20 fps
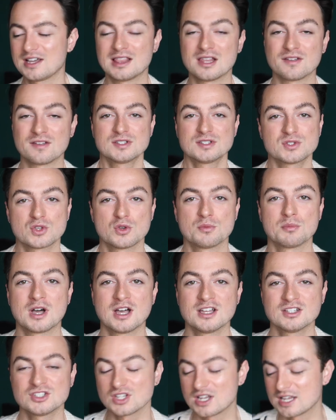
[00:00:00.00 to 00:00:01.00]
I it so
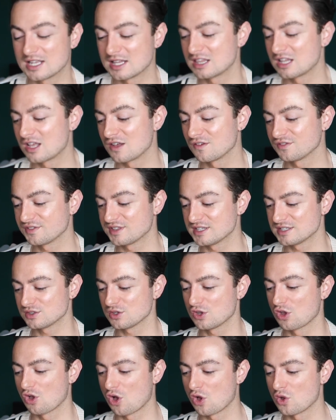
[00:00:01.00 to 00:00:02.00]
much. I love
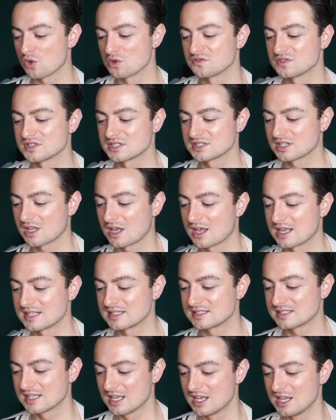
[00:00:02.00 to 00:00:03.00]
this
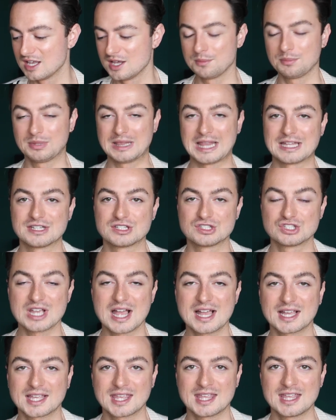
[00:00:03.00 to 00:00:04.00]
oversized plaid
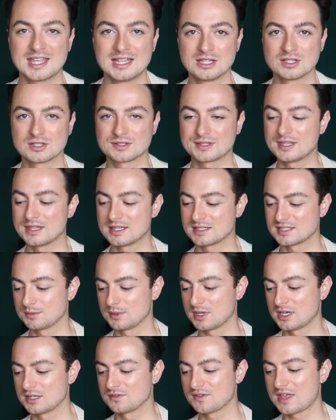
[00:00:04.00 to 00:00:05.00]
jacket. It looks like there's
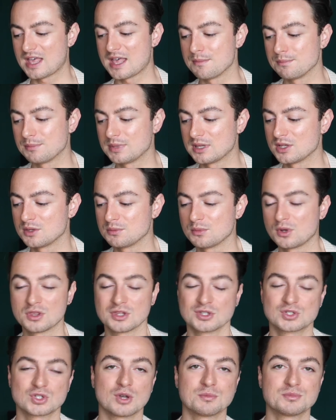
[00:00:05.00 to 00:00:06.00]
some kind of emblem on
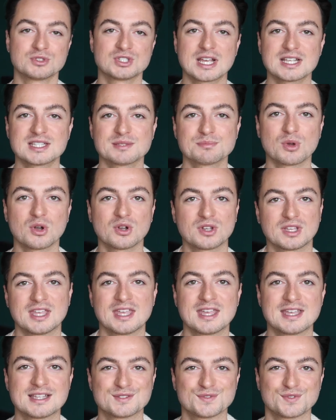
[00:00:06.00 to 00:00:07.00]
the top chest
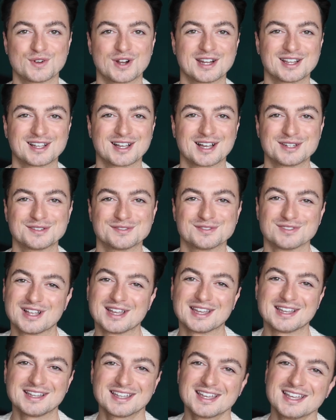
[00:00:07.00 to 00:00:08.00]
pocket. It's very kind of
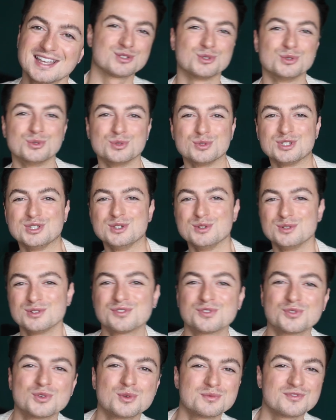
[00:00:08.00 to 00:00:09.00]
like school
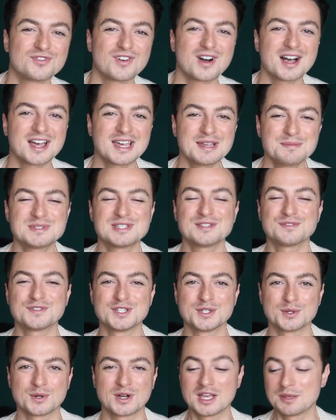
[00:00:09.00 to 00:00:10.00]
uniform vibes, if
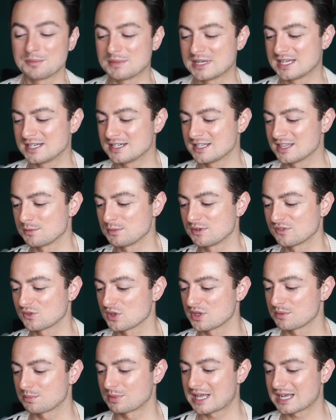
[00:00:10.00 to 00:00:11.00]
you know what I mean. And then we've
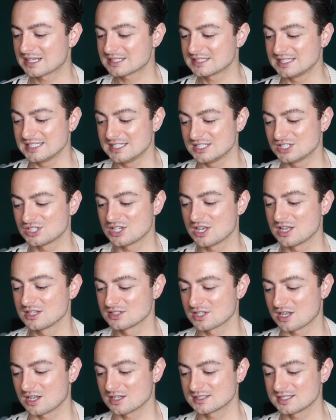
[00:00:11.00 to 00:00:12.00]
got the black t shirt
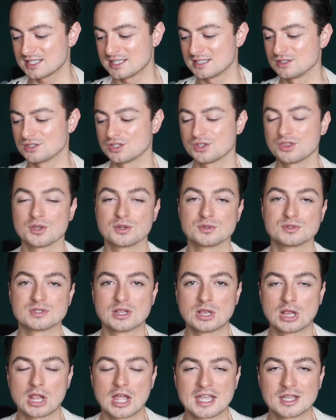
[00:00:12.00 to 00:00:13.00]
tucked into those
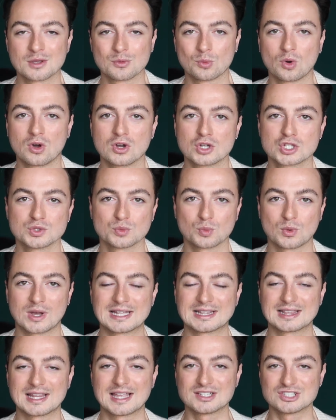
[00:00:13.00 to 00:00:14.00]
light wash,
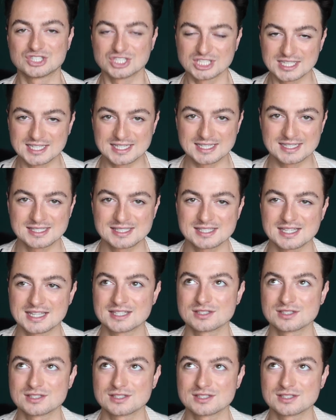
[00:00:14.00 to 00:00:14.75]
wide leg jeans.